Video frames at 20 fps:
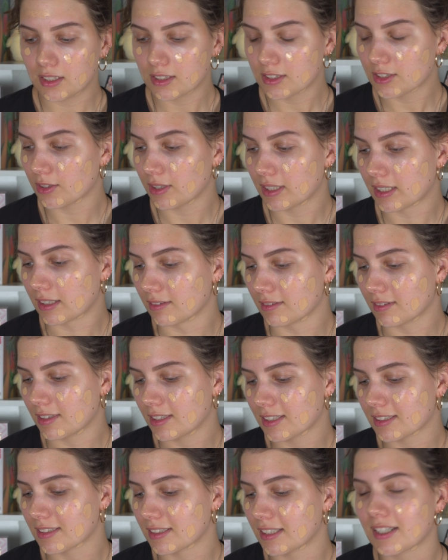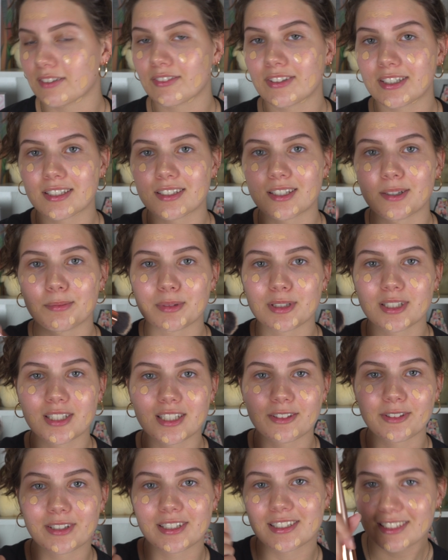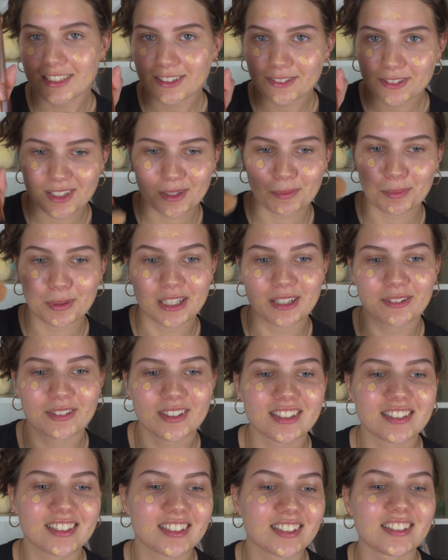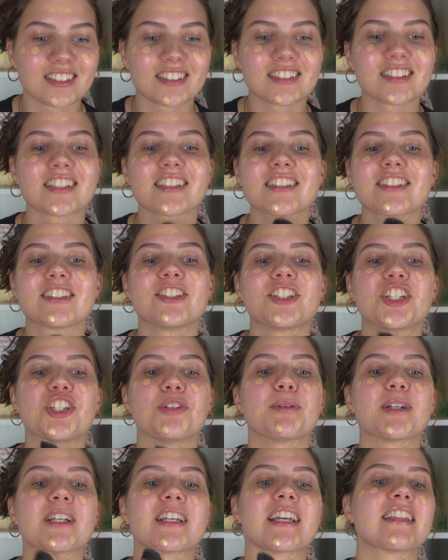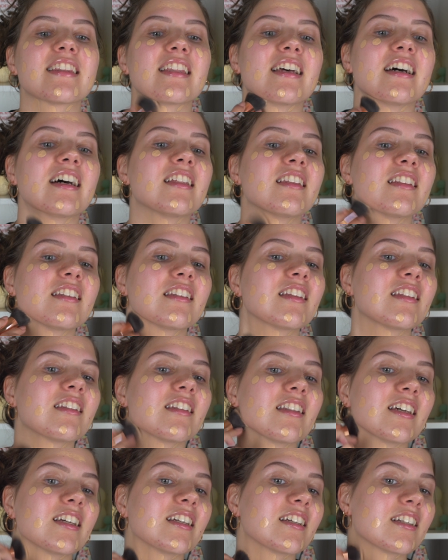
So it doesn't have a number anyway. It's one of the pretty ones because it was cheaper to get that than